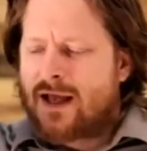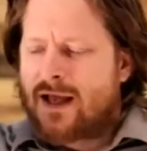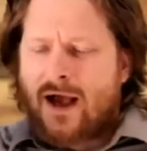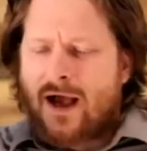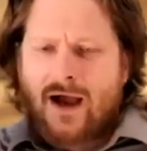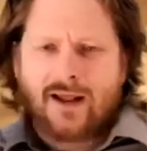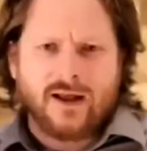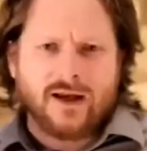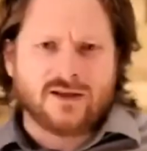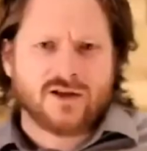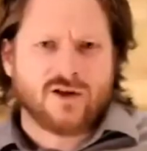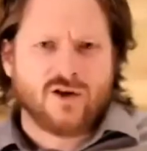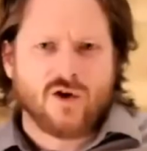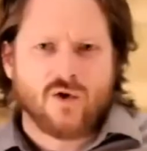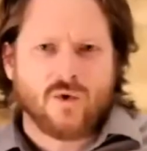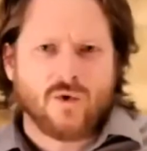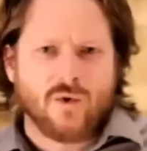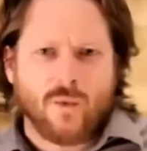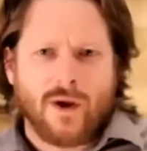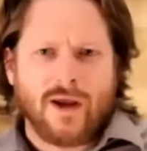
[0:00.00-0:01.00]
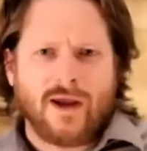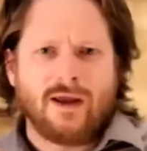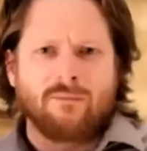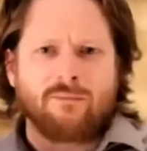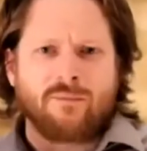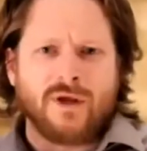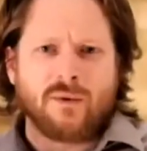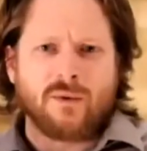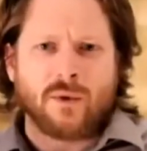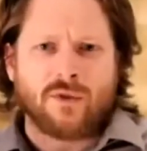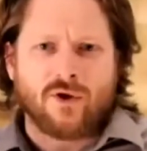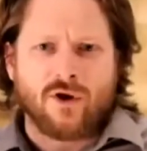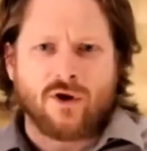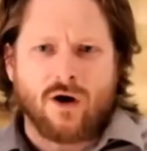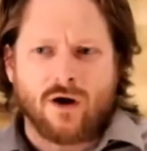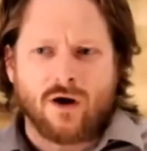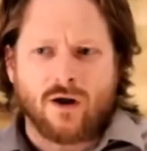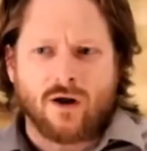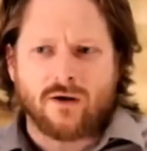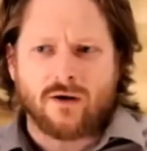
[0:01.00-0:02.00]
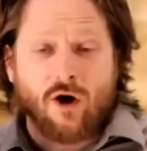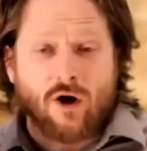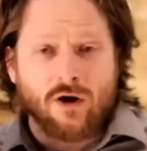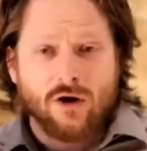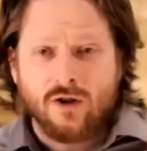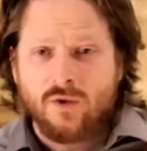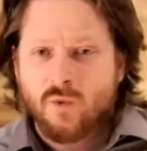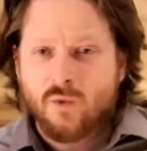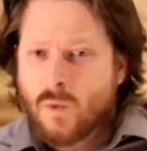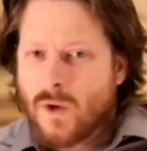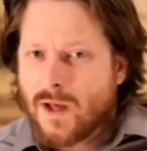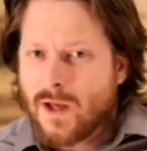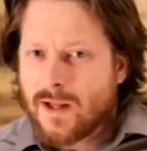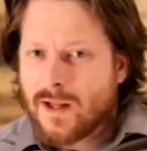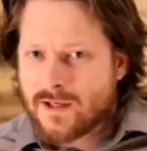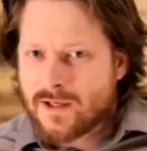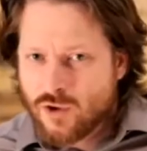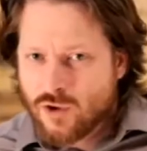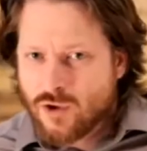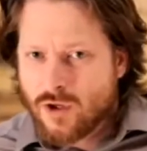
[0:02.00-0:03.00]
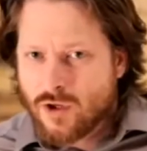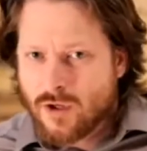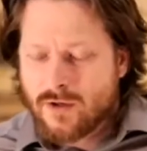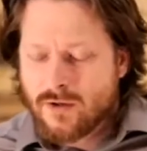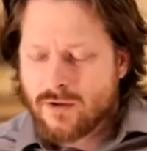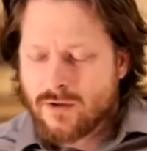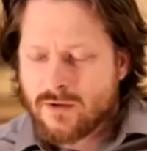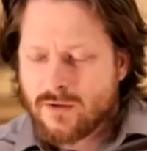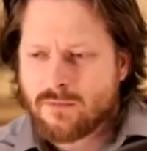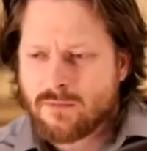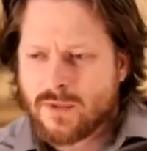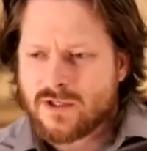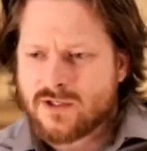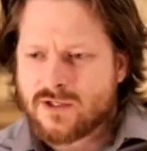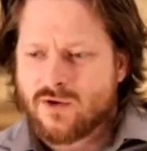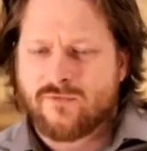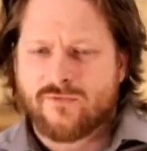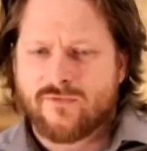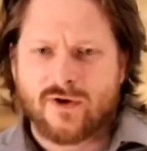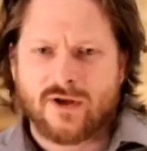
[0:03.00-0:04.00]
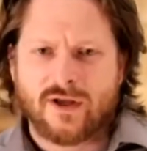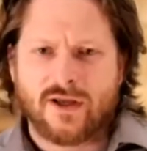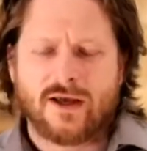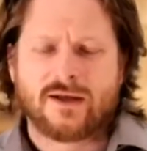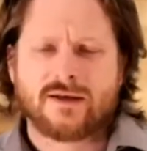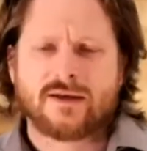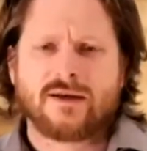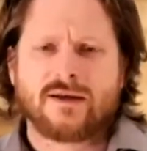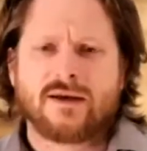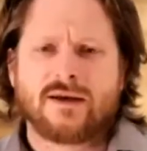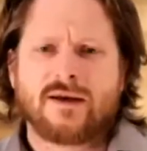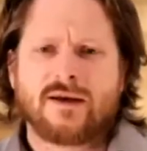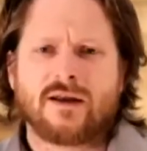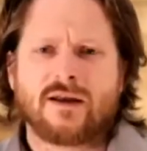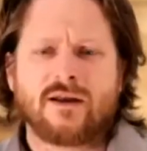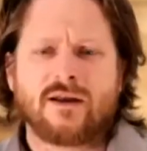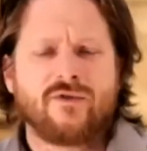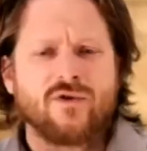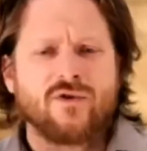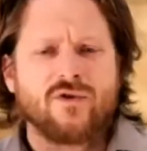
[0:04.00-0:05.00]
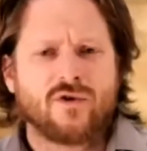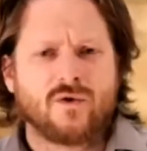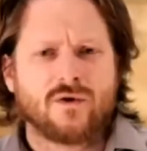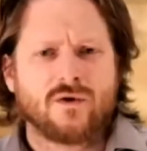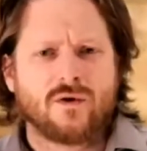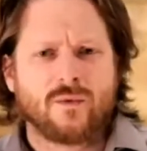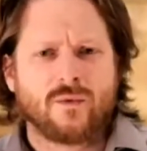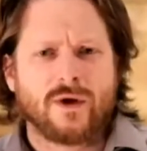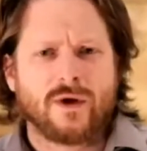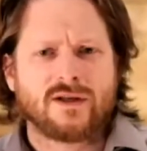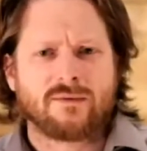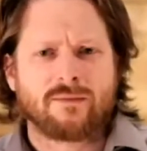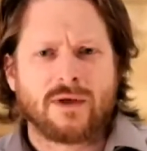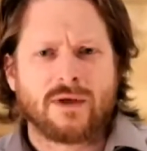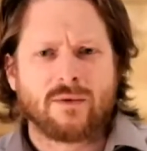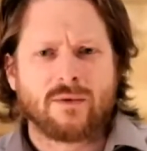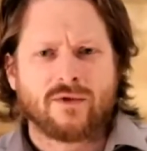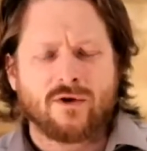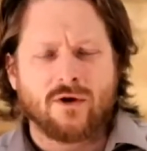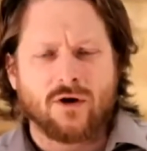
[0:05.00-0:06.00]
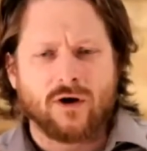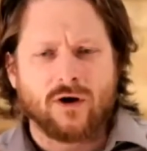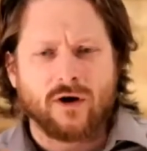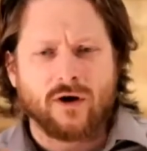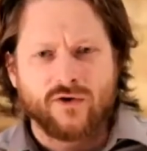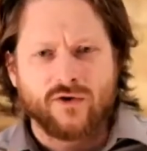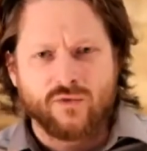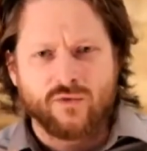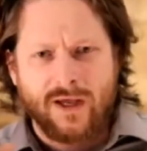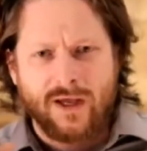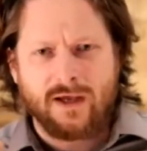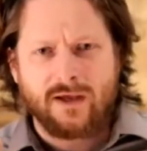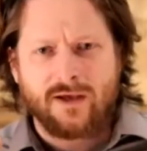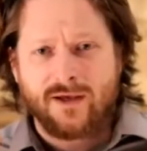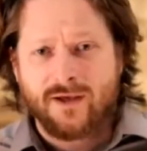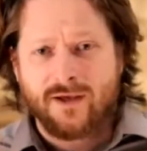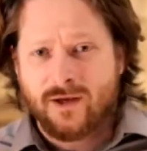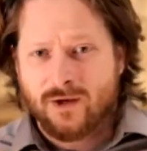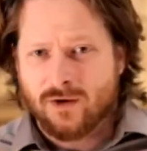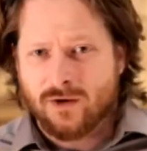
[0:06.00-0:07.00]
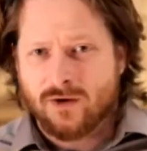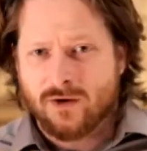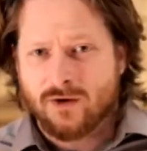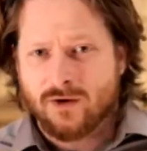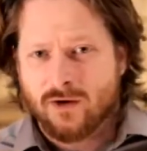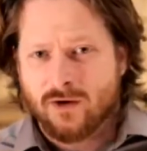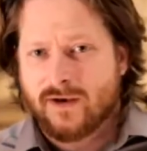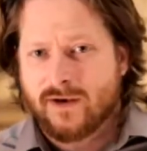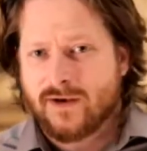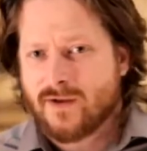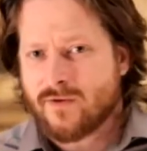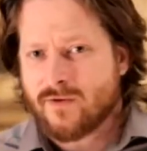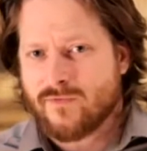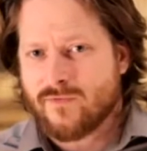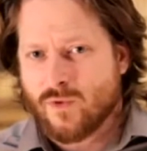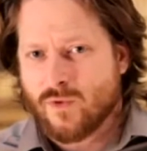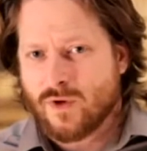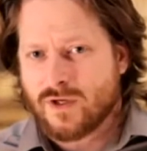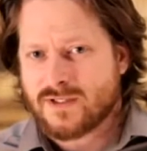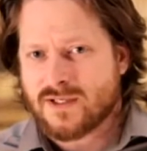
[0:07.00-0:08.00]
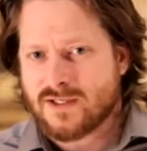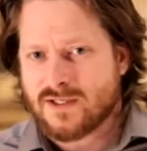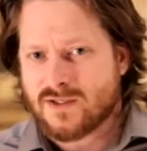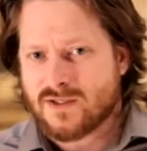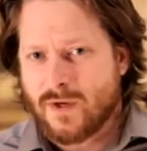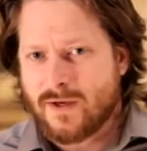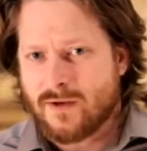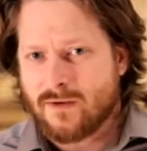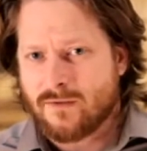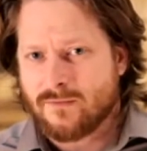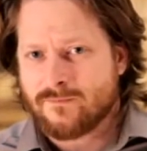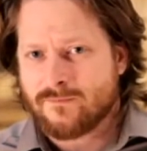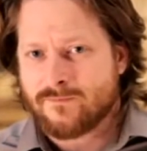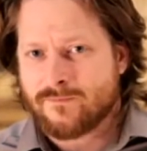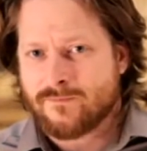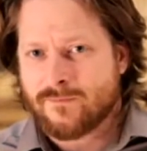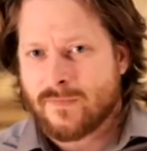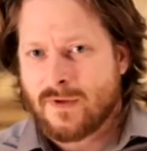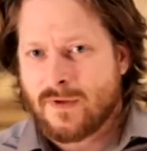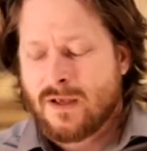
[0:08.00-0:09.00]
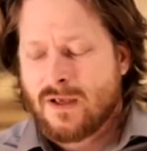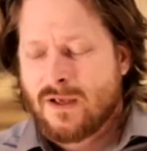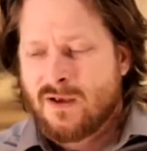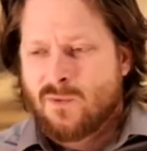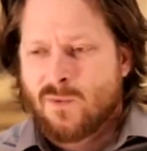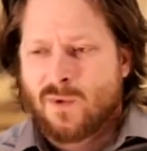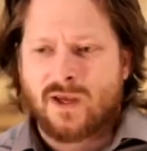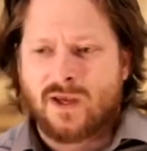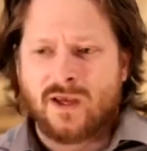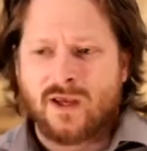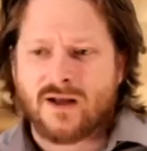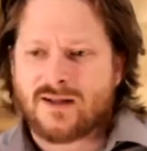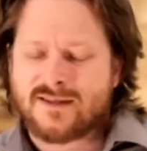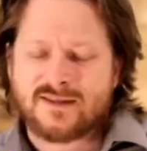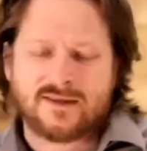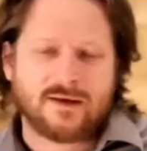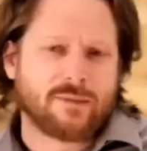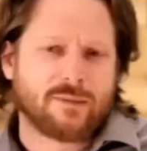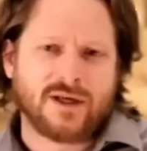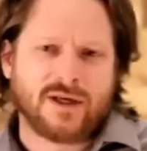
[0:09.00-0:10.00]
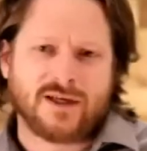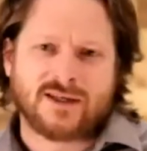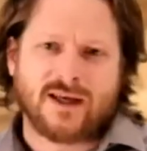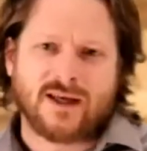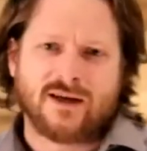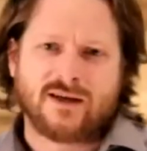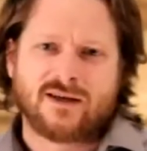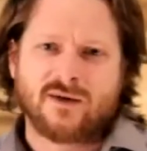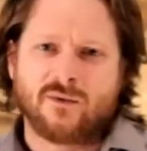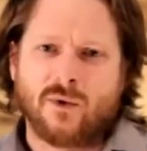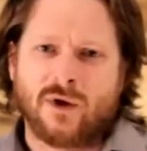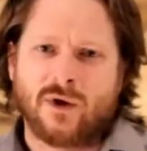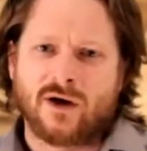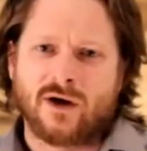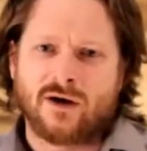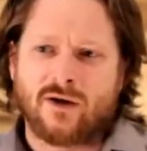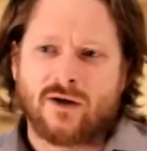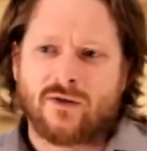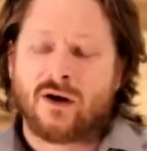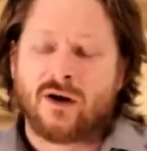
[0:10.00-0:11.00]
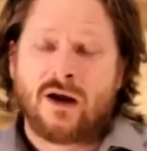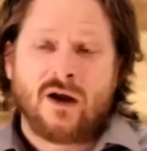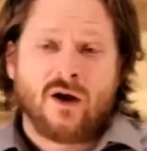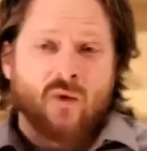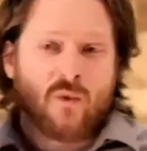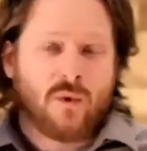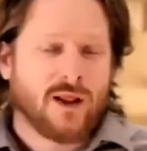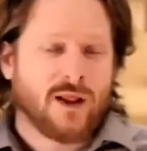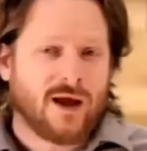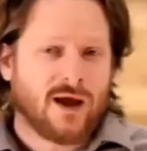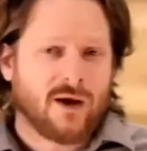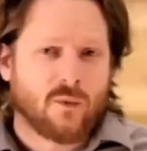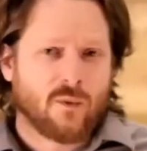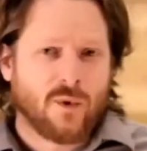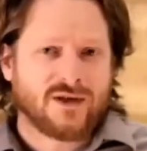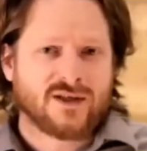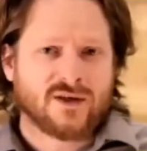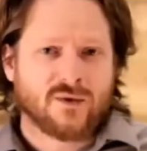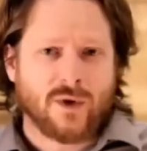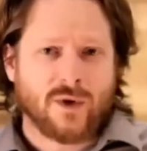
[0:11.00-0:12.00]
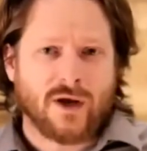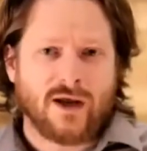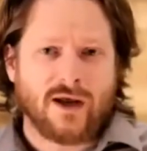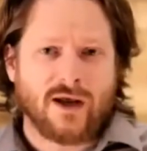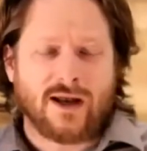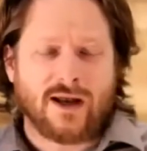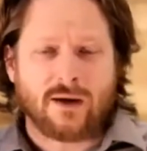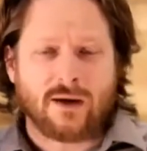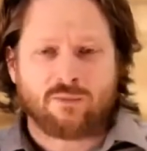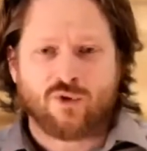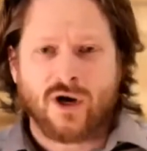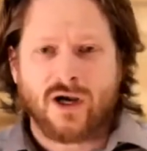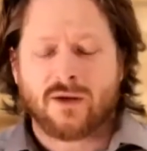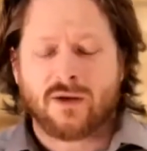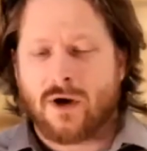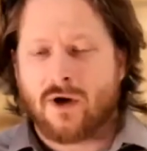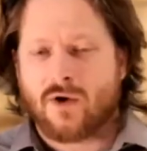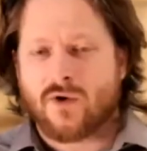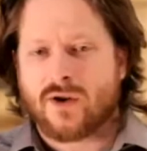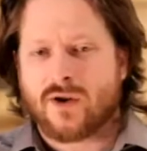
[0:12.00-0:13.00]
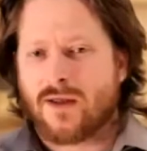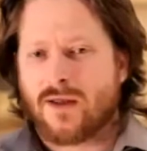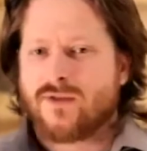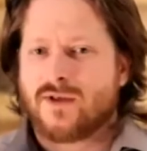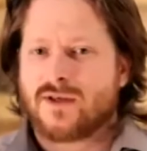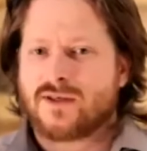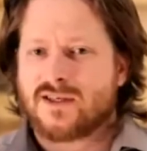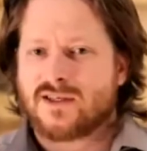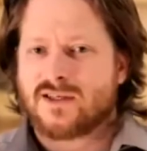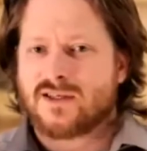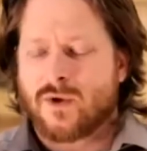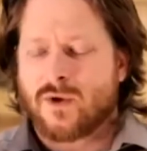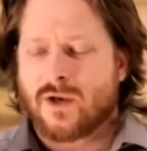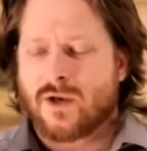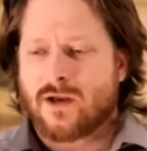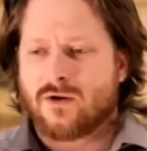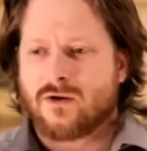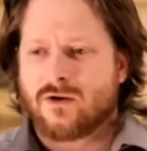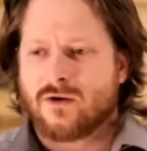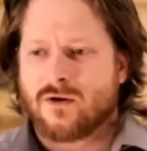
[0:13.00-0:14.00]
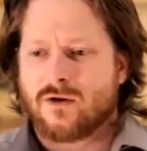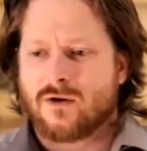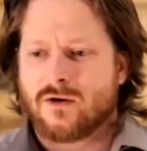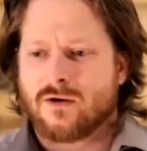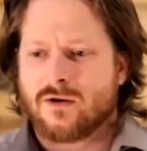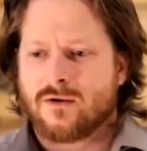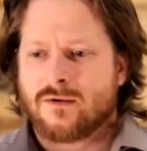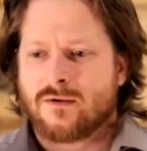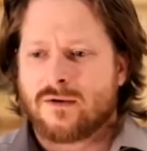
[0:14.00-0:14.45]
I'd like to go away and be with God, all well and good, but don't forget that if you go away to be with God, you may hear another voice as well. We cannot simply say to one another, well, I went away and I prayed about it and this is what I heard.